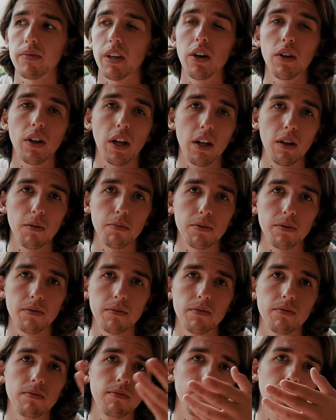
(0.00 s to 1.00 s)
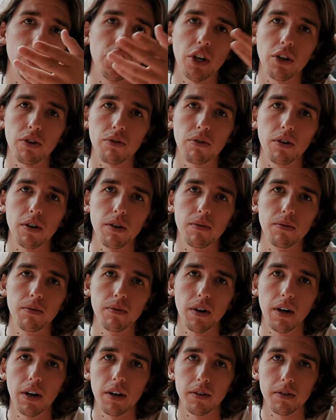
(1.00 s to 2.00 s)
it'll help the channel grow
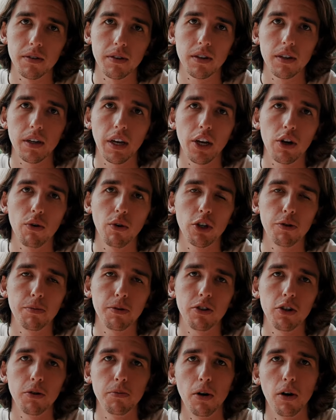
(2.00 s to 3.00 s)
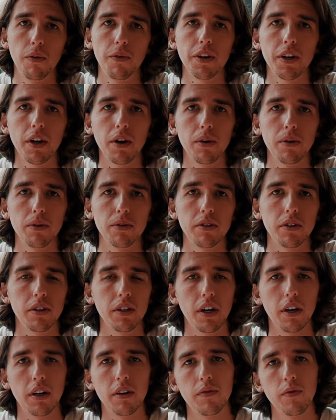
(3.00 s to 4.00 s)
and encourage me to do more videos. And
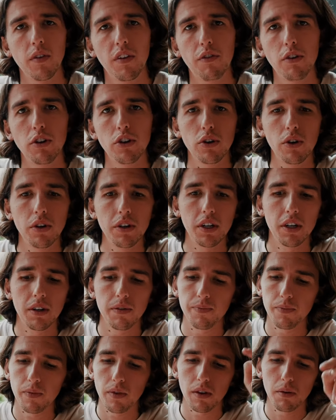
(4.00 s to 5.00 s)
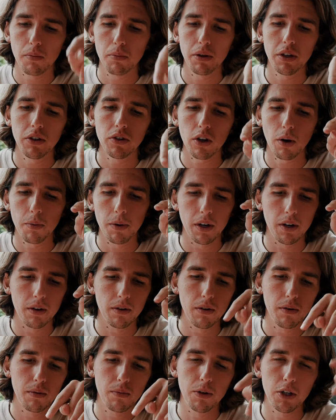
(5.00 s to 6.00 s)
yeah, if you enjoyed it, please
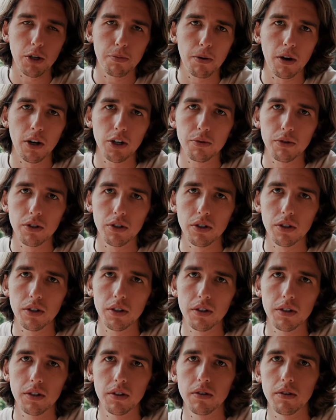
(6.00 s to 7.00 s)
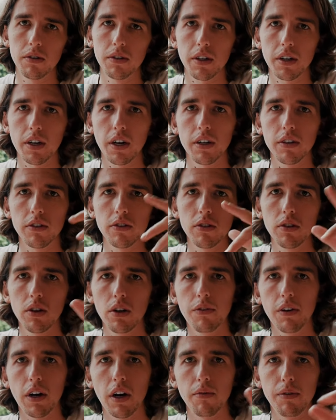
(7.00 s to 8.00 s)
comment which parts you enjoyed and all that kind of
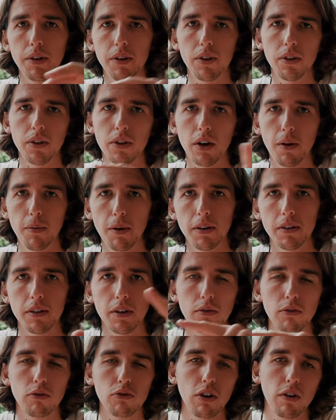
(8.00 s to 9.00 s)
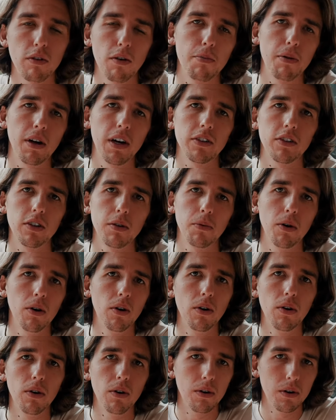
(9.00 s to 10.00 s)
stuff. I'll read all the comments and I'll try and reply to them
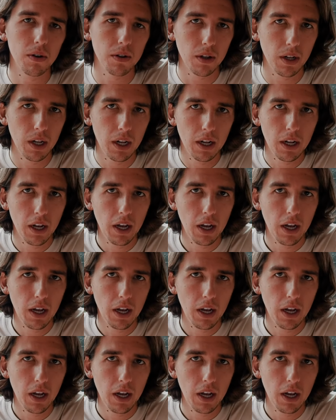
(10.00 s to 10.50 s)
all.